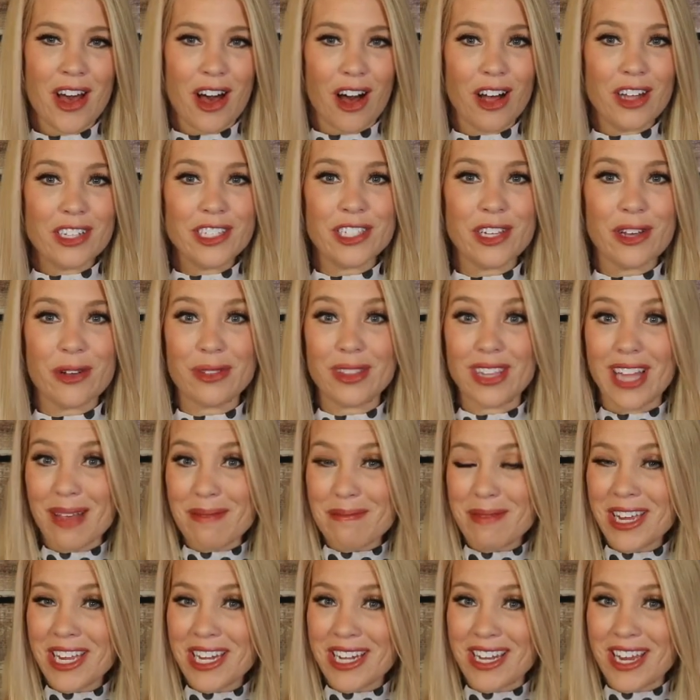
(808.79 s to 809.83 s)
Also,
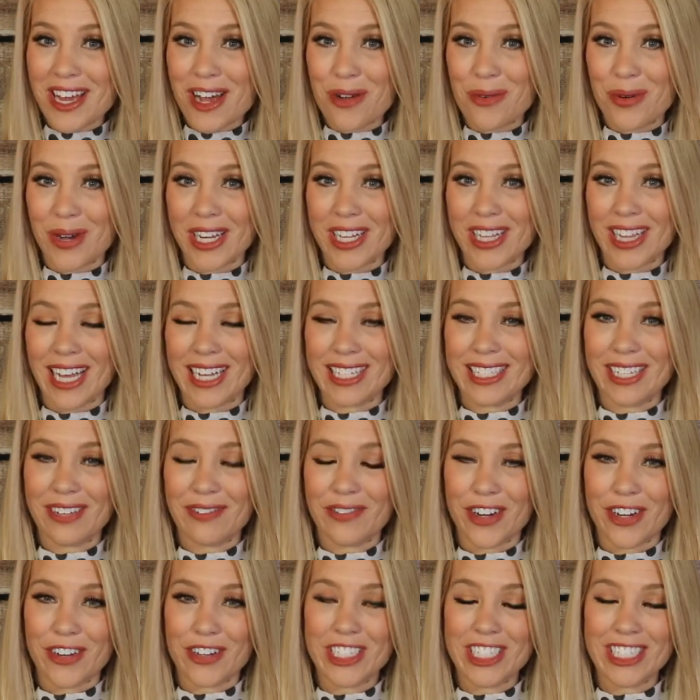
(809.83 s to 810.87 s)
let me know what classy
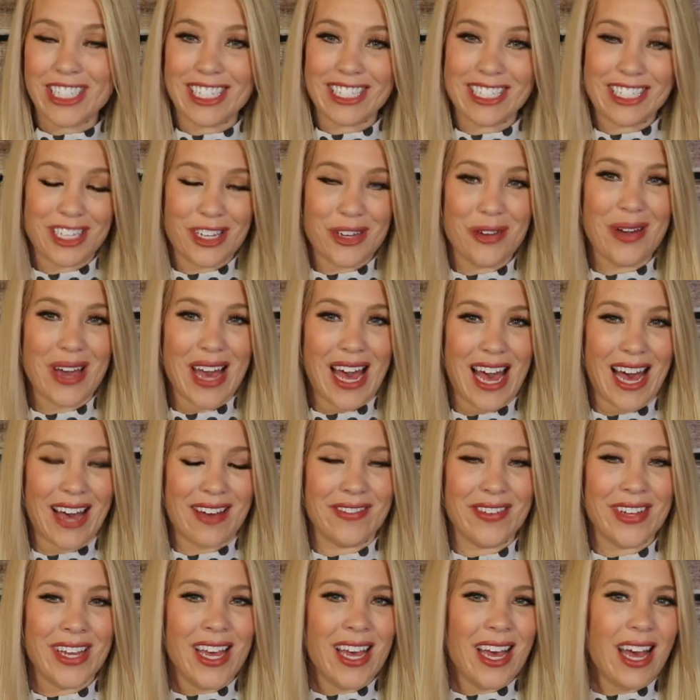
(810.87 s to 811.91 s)
fragrances you
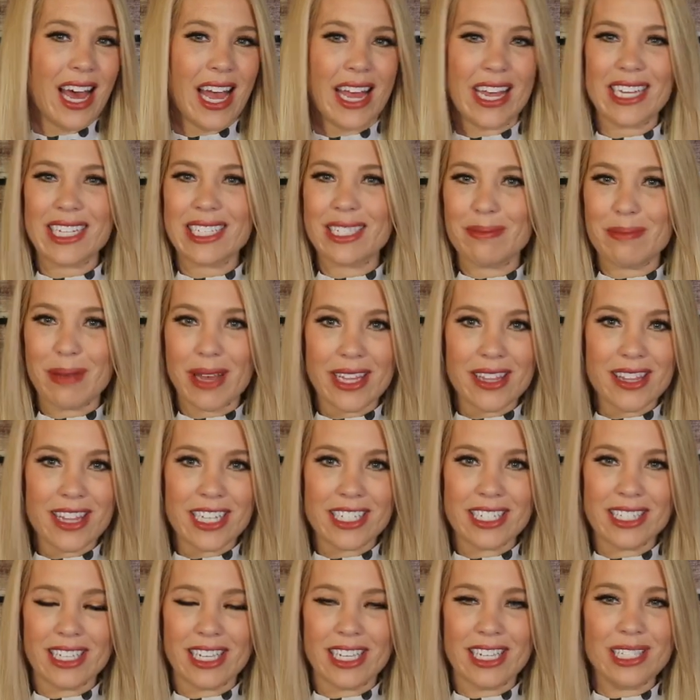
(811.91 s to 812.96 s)
have. I expect
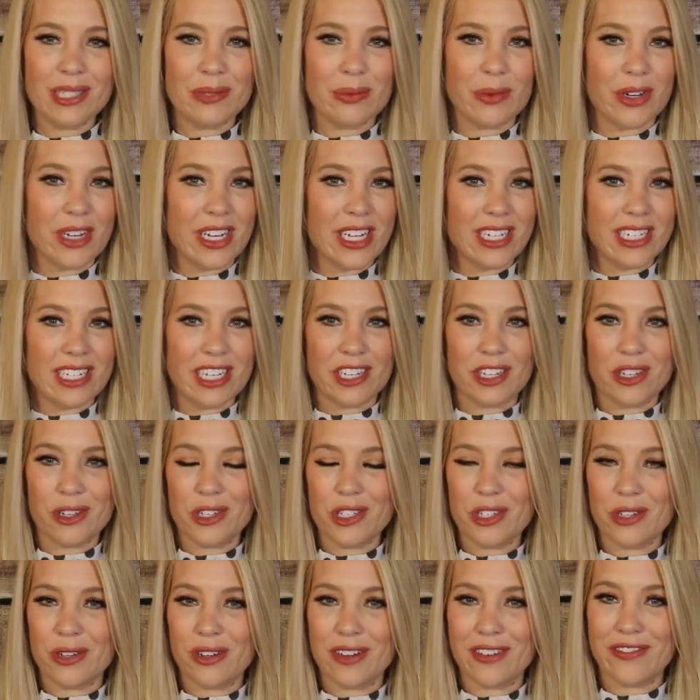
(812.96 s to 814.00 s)
this list will continue
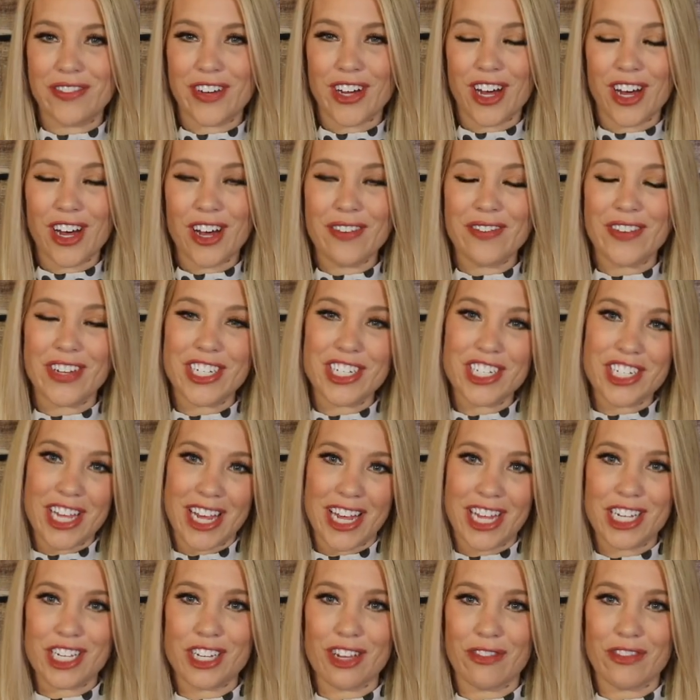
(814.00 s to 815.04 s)
to evolve and
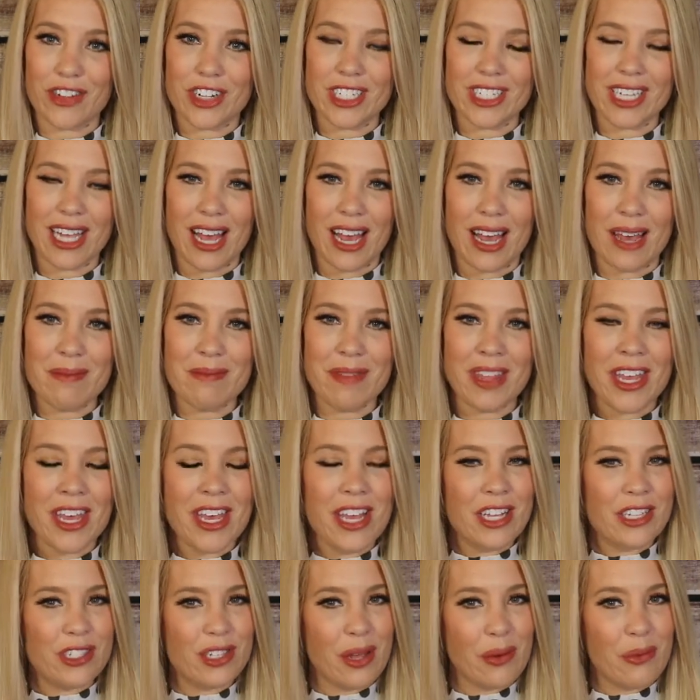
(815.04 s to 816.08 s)
change over time,
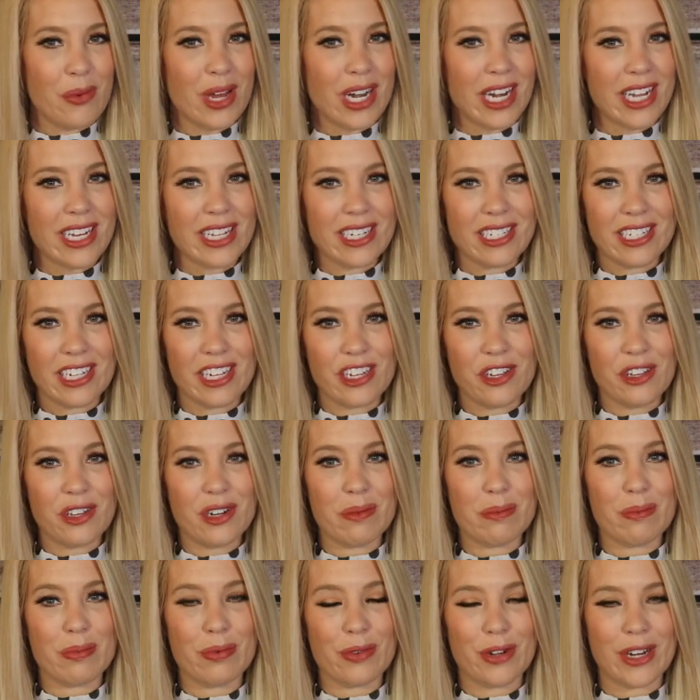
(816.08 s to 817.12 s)
so I want to continue
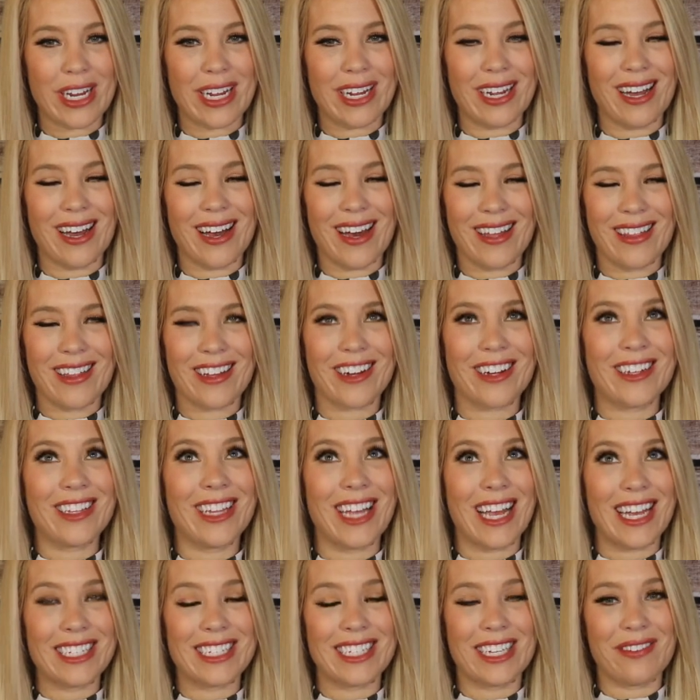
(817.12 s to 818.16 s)
to bring other
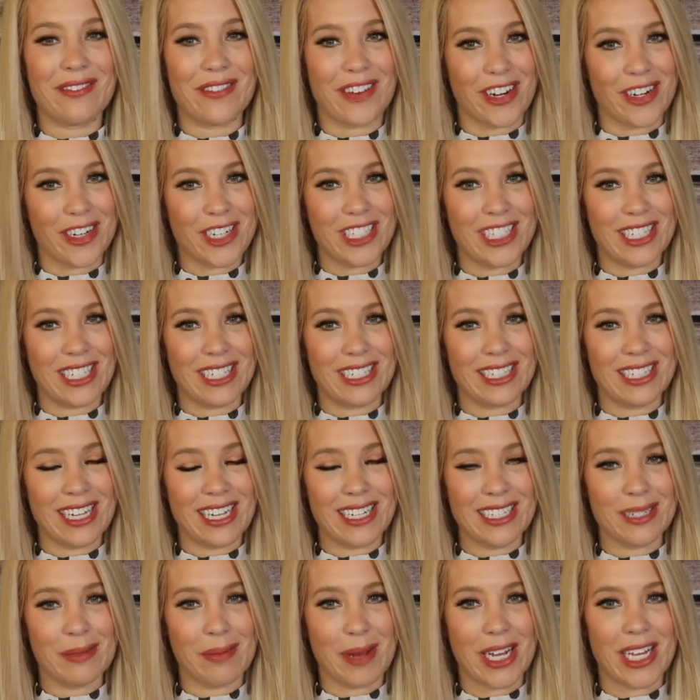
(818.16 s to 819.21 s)
classy fragrances
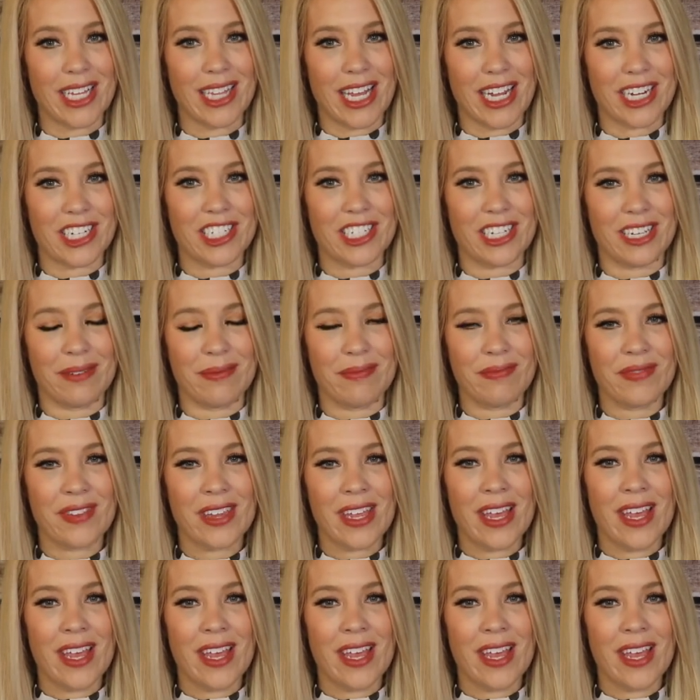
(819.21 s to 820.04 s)
into my collection.